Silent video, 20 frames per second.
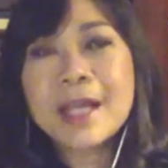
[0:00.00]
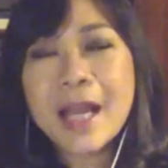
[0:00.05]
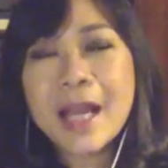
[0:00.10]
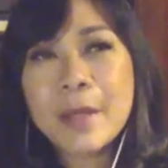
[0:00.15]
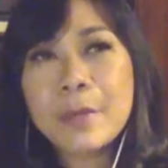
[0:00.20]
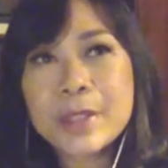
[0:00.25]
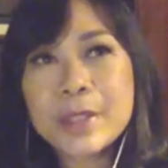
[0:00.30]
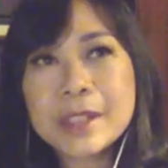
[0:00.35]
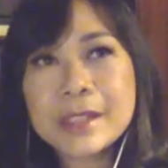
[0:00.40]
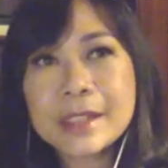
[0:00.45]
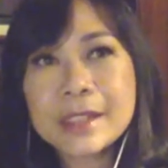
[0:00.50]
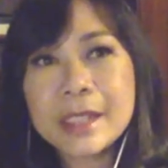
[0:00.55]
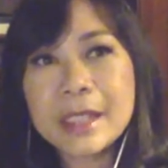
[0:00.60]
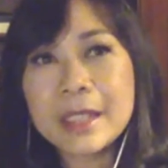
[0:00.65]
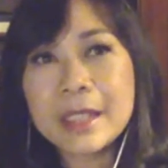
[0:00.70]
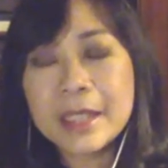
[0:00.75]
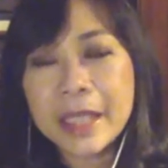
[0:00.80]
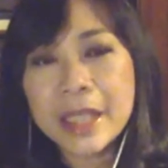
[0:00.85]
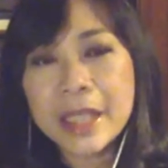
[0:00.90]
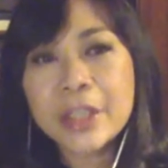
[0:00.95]
time we
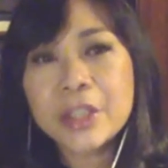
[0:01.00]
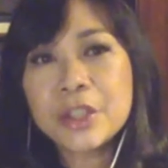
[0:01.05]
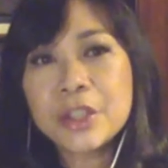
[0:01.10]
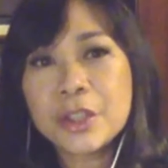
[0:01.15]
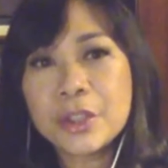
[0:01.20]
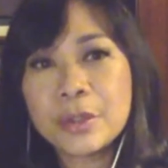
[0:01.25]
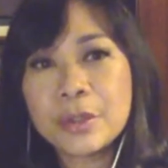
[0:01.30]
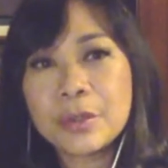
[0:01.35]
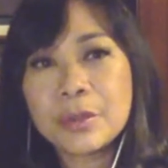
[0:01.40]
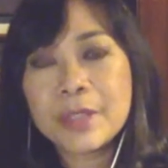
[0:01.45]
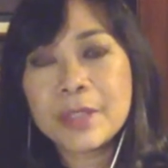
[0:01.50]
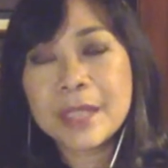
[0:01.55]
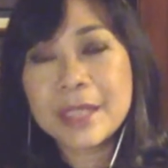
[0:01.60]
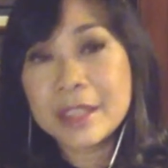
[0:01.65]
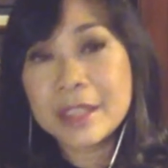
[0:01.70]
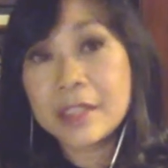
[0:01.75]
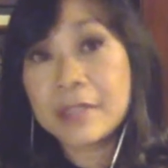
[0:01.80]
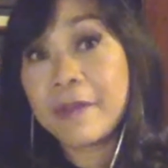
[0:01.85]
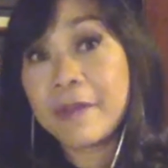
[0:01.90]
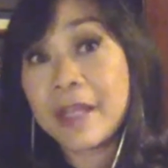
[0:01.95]
see an issue
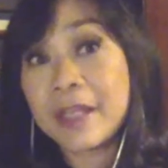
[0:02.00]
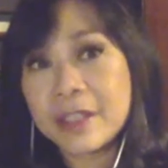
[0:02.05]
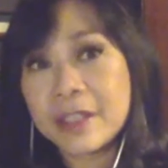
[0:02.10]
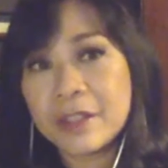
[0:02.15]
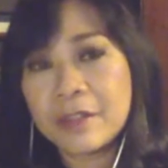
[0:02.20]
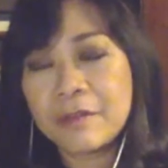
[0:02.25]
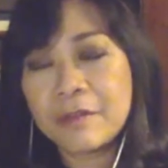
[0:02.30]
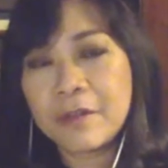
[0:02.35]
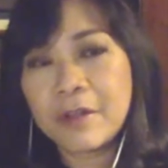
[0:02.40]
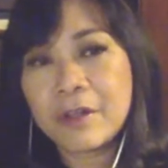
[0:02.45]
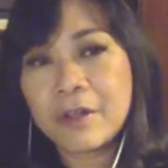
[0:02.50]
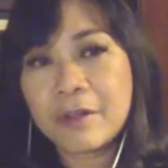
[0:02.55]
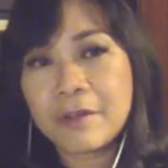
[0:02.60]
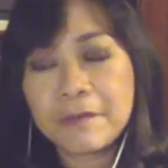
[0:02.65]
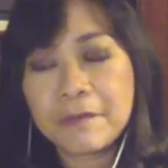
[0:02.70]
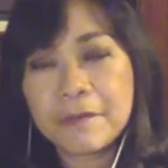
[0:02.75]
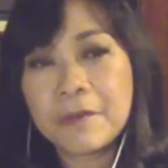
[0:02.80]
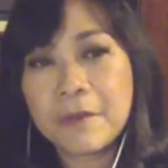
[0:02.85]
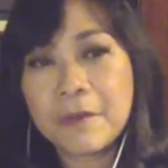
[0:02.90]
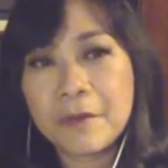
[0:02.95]
that is faced in front
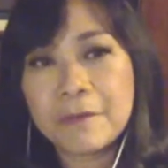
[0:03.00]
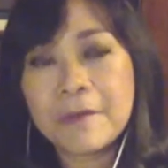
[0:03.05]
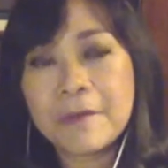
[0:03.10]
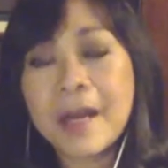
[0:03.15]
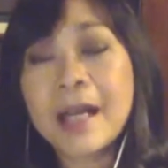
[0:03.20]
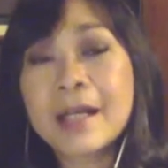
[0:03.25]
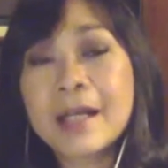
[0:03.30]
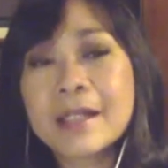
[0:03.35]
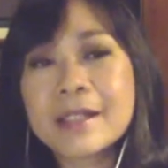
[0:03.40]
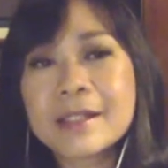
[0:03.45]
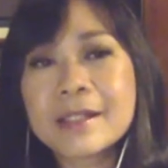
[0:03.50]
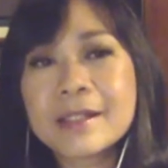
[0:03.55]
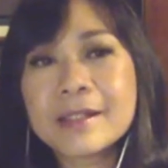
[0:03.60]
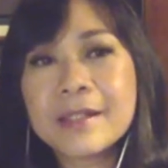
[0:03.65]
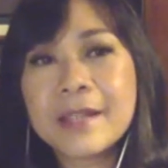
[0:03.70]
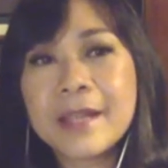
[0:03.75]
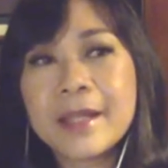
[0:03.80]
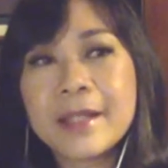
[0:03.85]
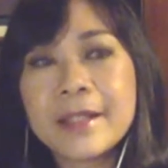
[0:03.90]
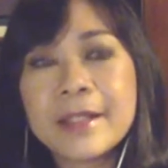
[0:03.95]
of
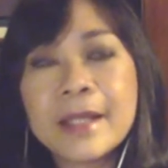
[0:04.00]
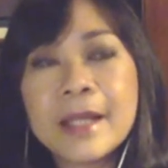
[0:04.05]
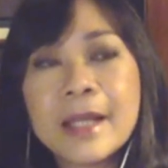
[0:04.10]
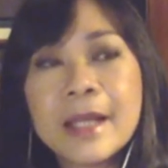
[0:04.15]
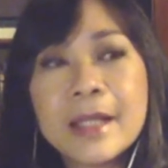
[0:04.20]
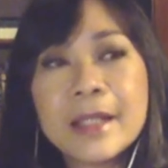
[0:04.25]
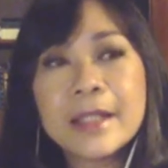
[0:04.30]
us, then